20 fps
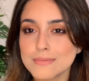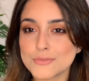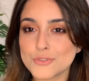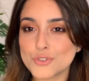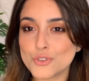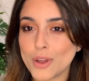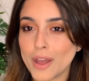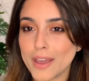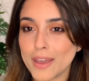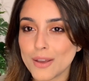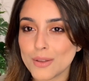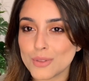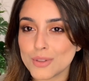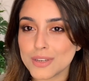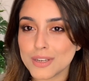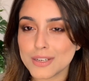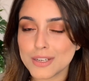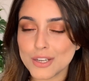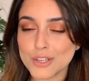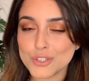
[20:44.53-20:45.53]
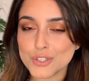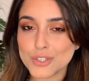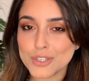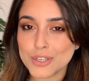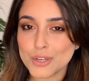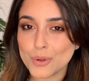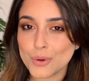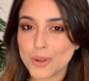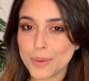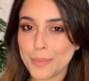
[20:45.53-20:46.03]
try out the Natasha
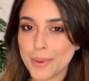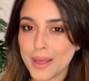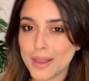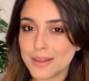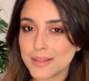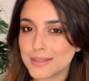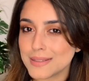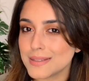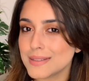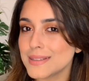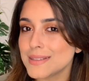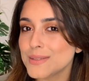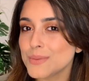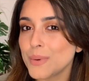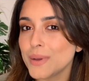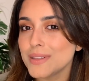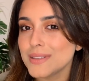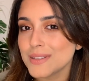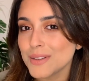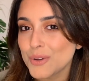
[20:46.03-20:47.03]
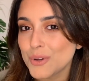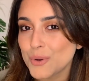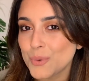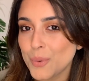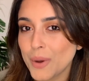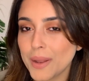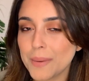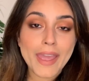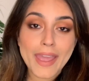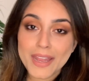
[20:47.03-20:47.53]
Denona palettes, this one's a good
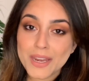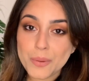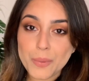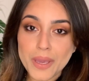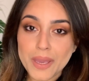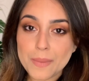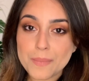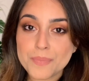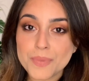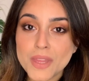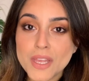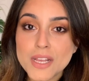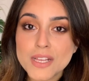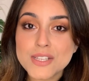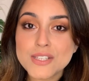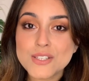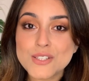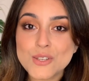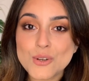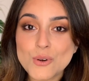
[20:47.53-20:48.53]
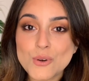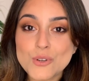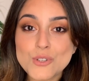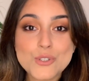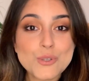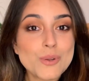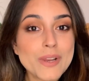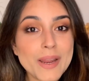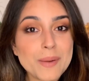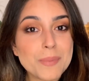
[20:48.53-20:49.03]
one. Anyway, so
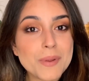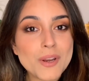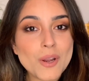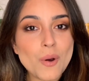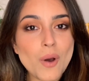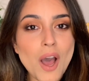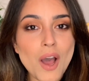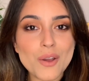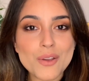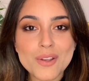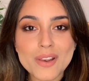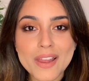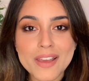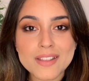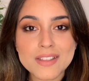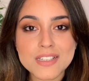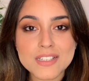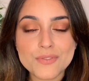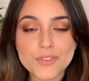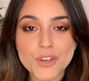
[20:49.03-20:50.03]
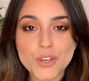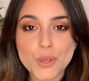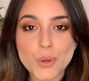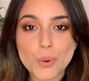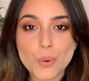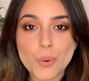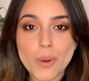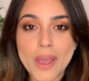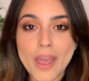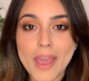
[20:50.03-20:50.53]
do let me know how you like this
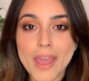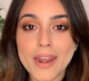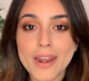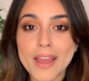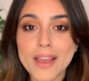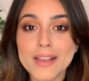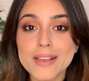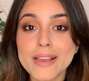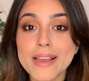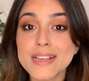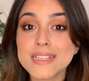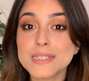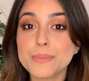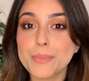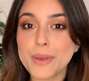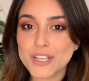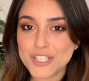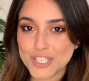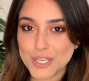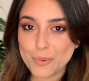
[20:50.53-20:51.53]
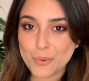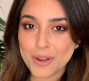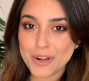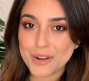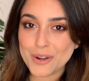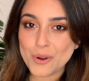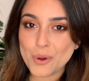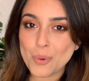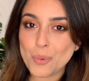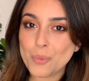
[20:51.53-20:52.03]
video, and I especially want to
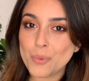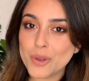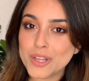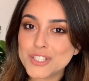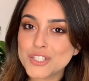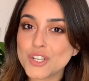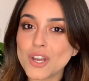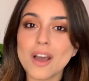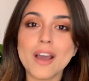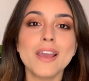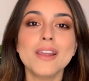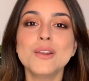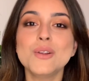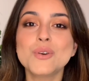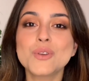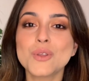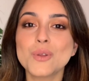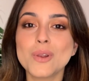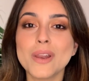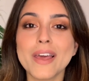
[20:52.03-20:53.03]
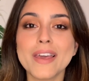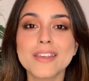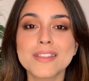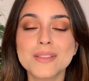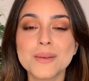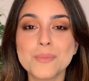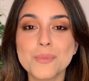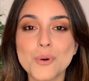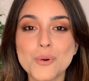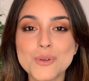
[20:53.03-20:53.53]
know which eye look you like
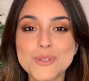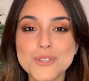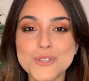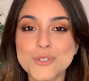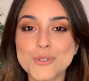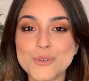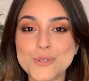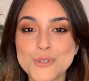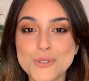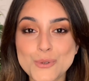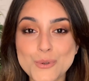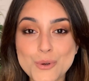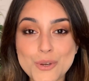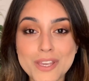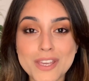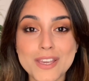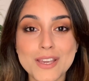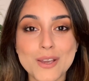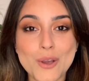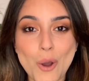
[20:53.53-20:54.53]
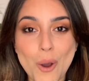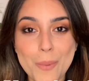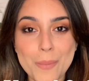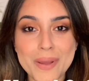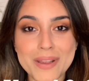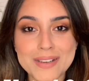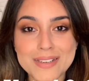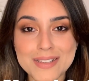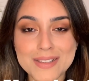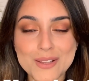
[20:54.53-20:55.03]
the most. So do
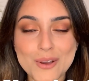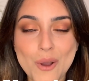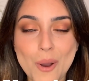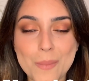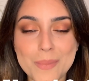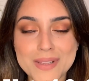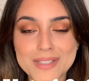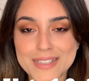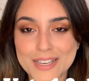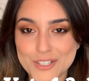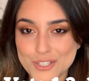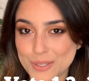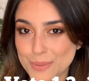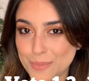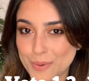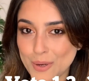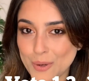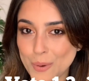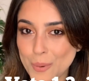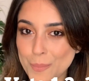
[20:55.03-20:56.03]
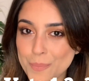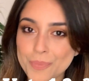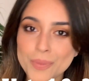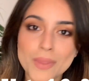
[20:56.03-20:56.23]
comment in the comment section below.